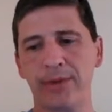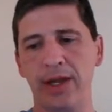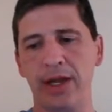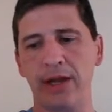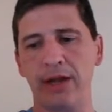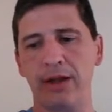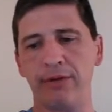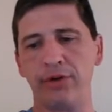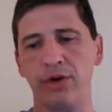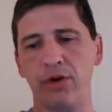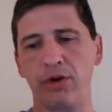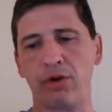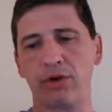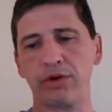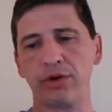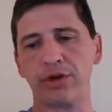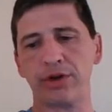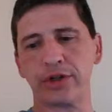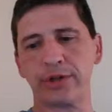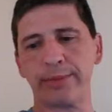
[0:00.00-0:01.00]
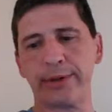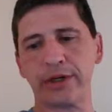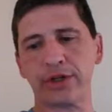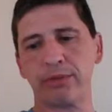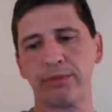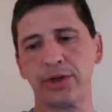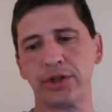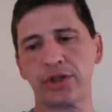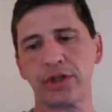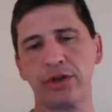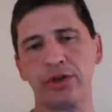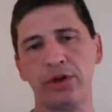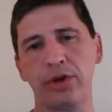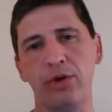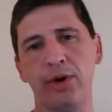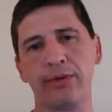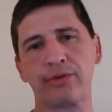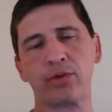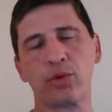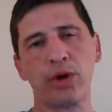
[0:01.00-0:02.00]
and if you earned your special mission,
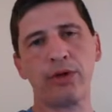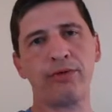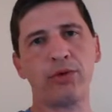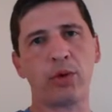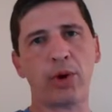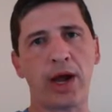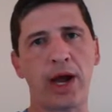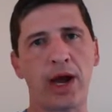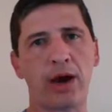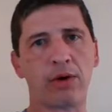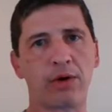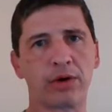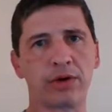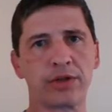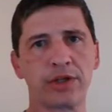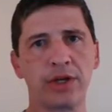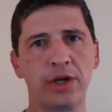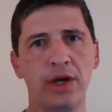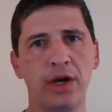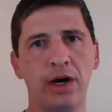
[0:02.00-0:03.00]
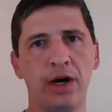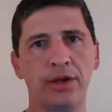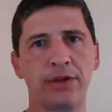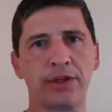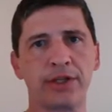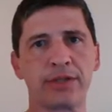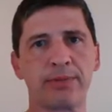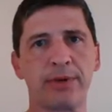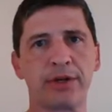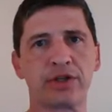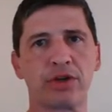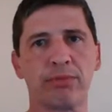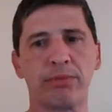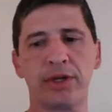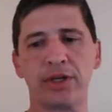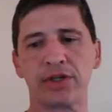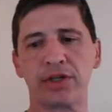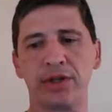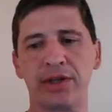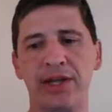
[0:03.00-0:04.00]
you have 24 hours on the special
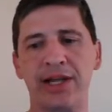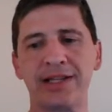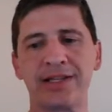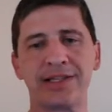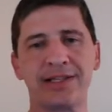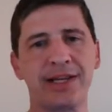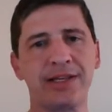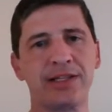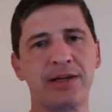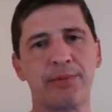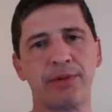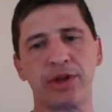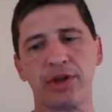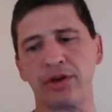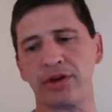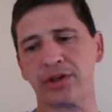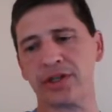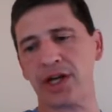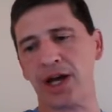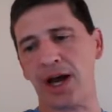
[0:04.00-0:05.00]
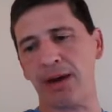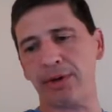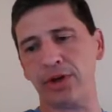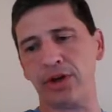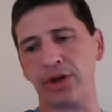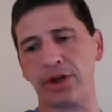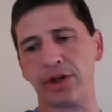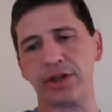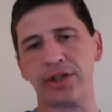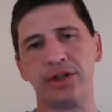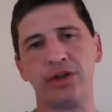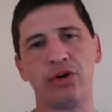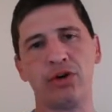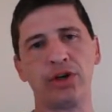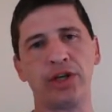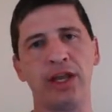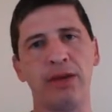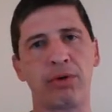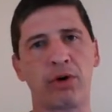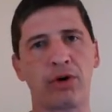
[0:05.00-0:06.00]
mission. It stays up at the top, but you can still
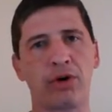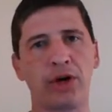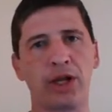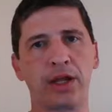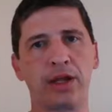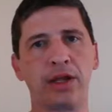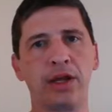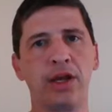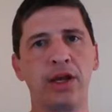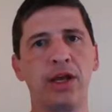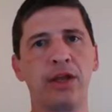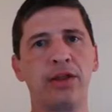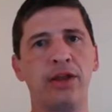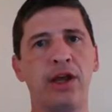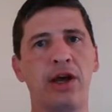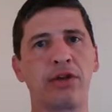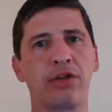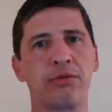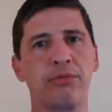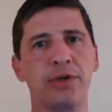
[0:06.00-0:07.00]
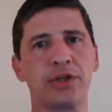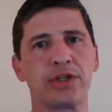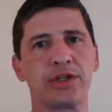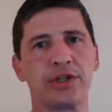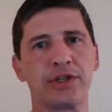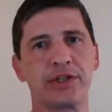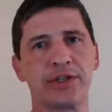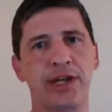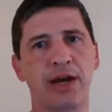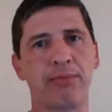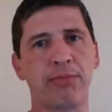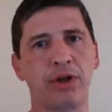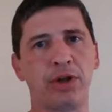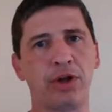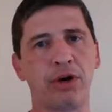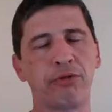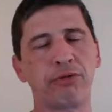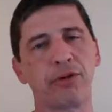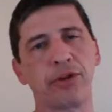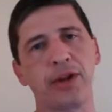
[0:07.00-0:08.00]
keep earning the other missions down
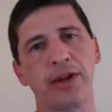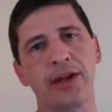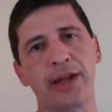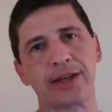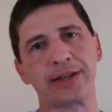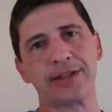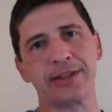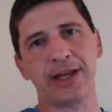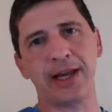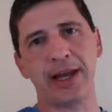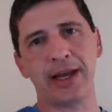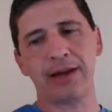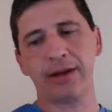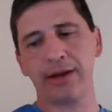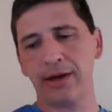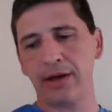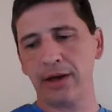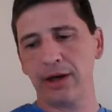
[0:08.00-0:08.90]
below for the next day.